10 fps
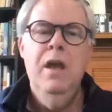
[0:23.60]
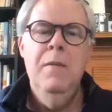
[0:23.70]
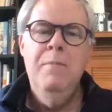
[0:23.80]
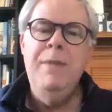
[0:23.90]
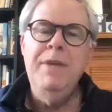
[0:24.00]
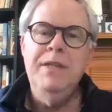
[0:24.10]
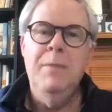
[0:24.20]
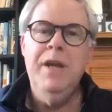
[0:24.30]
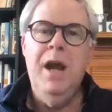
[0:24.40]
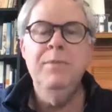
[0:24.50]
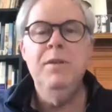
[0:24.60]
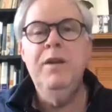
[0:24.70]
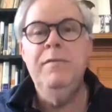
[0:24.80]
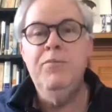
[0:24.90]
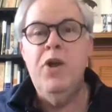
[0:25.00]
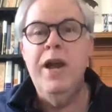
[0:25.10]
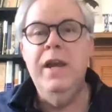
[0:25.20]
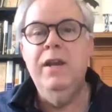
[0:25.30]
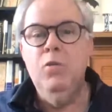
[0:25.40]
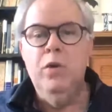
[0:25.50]
Maybe sometimes a bit of
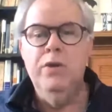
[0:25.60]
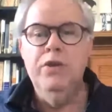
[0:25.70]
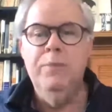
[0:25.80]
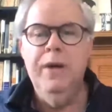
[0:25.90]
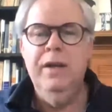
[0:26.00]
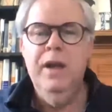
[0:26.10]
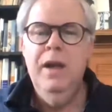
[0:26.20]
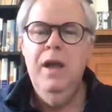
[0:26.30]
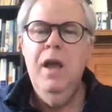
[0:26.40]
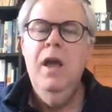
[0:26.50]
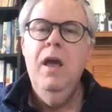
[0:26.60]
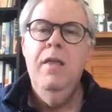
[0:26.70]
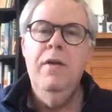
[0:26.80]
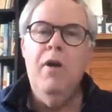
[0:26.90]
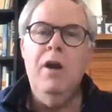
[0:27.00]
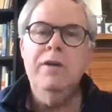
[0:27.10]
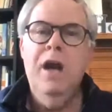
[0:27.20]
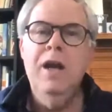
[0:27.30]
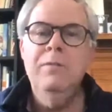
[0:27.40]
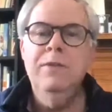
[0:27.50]
praying and worshiping. There are
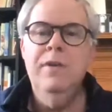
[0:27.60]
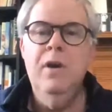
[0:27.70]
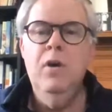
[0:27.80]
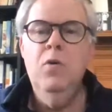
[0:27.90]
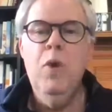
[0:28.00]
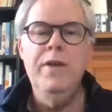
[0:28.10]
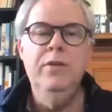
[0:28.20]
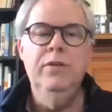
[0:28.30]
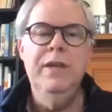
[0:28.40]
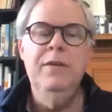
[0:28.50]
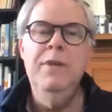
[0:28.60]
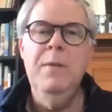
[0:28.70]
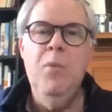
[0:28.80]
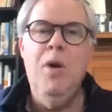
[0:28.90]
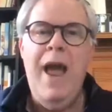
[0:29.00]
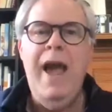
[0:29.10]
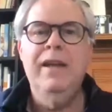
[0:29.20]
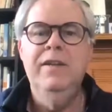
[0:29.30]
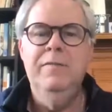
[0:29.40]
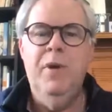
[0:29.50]
times, though, when you'll need to be a more
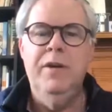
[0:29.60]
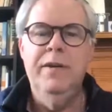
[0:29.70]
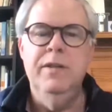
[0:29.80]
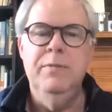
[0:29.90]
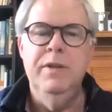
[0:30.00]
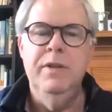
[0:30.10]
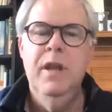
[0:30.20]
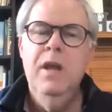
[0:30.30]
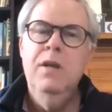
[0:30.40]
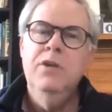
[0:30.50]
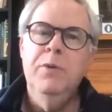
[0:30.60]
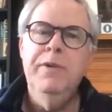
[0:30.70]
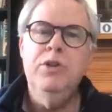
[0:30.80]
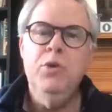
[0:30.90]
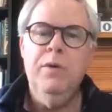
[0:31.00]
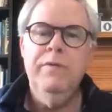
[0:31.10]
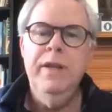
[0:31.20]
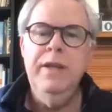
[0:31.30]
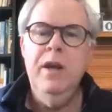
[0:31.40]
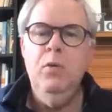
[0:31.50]
active participant. So in this short
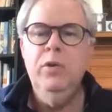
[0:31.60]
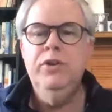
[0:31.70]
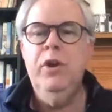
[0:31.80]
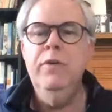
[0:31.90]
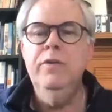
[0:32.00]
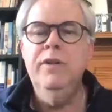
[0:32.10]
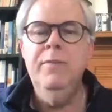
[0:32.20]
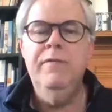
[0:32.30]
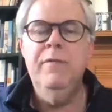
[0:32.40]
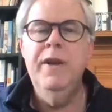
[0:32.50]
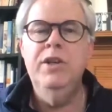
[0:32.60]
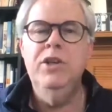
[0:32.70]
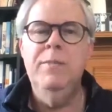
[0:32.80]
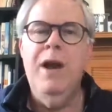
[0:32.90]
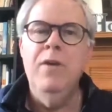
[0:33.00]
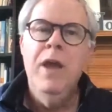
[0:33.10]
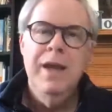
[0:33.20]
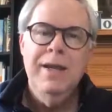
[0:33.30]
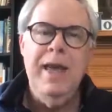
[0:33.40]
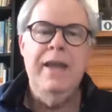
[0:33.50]
video, we'll show you some information about
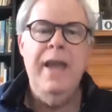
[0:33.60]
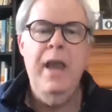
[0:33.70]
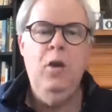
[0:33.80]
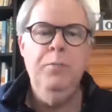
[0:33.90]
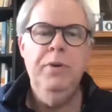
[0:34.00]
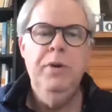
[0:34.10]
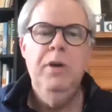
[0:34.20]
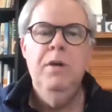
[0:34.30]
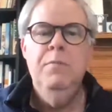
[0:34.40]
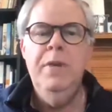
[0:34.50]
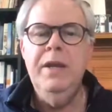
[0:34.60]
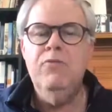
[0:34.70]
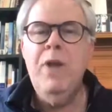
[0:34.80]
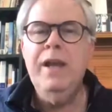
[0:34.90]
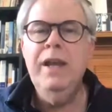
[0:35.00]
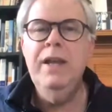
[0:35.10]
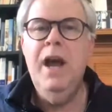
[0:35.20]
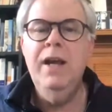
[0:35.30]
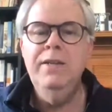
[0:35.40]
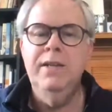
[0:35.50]
getting help, being
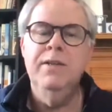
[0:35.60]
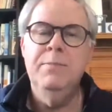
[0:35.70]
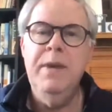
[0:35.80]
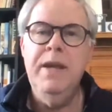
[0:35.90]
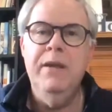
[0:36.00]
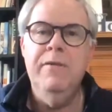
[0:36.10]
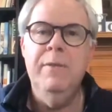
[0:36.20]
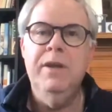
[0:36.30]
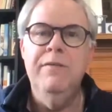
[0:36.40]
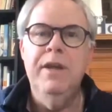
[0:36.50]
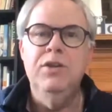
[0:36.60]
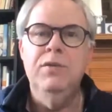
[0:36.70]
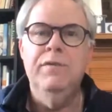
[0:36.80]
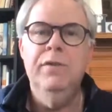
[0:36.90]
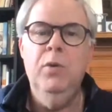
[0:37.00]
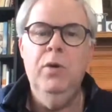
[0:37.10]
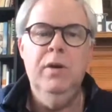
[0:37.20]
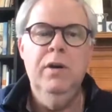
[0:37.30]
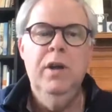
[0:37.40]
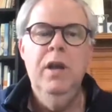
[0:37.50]
recognized and speaking from the convention
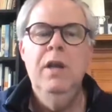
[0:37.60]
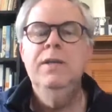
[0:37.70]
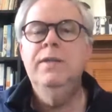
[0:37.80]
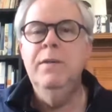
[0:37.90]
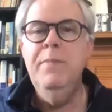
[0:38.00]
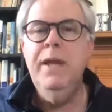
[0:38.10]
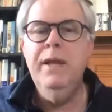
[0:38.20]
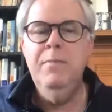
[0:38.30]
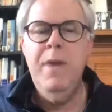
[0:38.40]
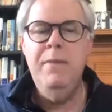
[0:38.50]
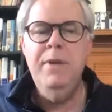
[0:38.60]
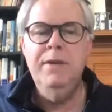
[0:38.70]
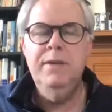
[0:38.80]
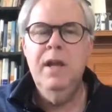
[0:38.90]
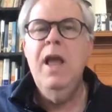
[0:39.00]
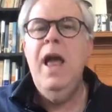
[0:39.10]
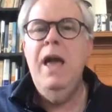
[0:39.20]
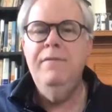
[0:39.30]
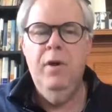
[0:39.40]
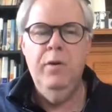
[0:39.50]
floor, submitting amendments,
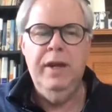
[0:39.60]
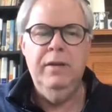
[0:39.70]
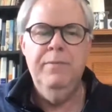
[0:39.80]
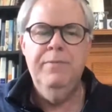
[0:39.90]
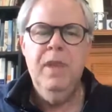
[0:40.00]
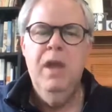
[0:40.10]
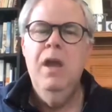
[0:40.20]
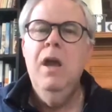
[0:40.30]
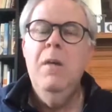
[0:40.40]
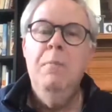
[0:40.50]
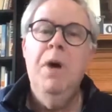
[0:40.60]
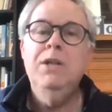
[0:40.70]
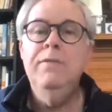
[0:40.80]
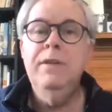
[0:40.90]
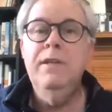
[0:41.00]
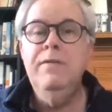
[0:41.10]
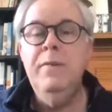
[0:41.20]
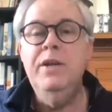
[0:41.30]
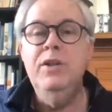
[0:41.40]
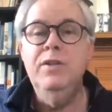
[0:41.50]
and voting. Much of this
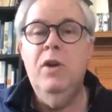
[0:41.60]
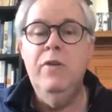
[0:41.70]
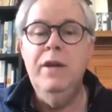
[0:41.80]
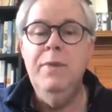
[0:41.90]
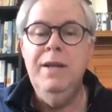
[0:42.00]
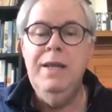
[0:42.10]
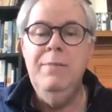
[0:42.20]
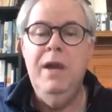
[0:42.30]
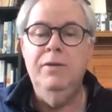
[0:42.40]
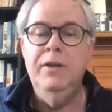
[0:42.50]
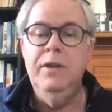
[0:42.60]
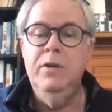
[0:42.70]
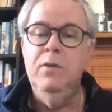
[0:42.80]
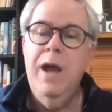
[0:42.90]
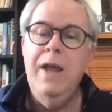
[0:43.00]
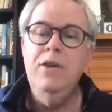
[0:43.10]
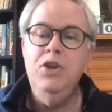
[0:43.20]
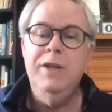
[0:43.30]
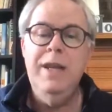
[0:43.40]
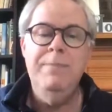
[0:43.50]
information has already been emailed to you, and you
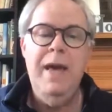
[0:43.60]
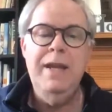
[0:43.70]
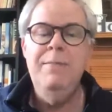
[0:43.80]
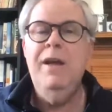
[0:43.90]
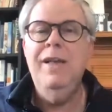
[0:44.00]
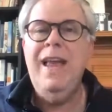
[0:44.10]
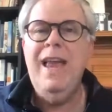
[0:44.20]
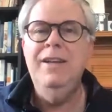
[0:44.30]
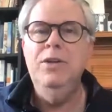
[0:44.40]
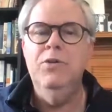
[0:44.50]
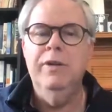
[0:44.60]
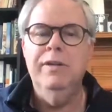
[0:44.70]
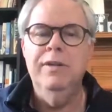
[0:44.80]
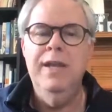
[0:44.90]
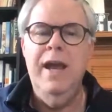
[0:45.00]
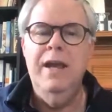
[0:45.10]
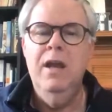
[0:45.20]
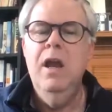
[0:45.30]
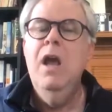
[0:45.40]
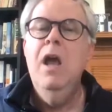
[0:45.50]
should keep that email handy during the day.
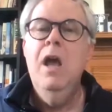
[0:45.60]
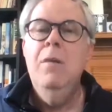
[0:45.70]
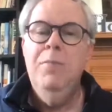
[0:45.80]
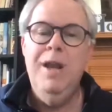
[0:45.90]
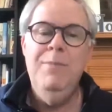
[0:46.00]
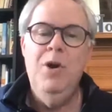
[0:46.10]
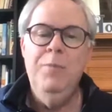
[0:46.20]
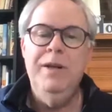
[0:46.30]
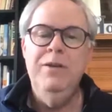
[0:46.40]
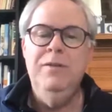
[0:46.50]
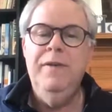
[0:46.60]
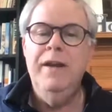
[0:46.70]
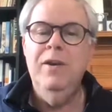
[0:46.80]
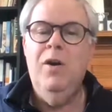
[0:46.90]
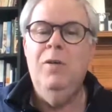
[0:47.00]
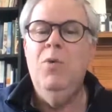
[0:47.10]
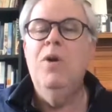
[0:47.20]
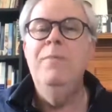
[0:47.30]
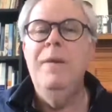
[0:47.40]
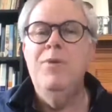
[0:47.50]
But I'm hoping you'll find it all
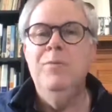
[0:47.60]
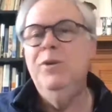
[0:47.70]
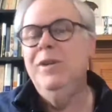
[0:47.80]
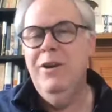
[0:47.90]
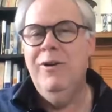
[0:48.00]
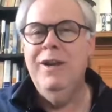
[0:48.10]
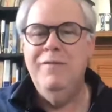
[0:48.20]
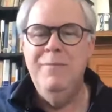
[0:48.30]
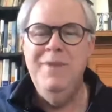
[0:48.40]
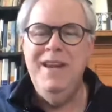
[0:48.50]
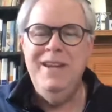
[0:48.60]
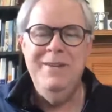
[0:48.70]
more memorable hearing it from me.